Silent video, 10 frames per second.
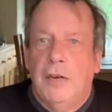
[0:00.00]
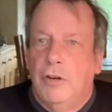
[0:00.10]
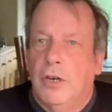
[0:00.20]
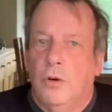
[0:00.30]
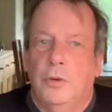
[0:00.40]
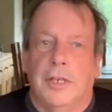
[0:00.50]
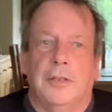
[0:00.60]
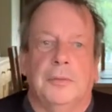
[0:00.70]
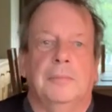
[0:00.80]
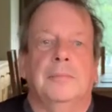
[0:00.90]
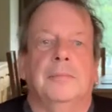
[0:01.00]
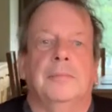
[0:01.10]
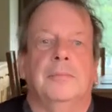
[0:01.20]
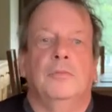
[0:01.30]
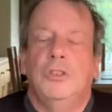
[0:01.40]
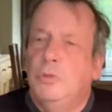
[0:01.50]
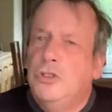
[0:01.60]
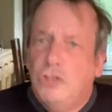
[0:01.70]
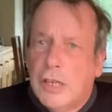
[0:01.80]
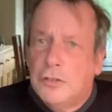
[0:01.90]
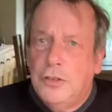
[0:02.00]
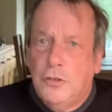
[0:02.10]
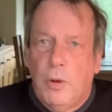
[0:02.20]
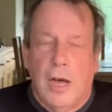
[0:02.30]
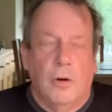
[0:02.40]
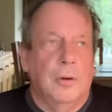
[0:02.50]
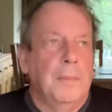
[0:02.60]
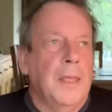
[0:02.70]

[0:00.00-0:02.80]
recorded, which was just as well,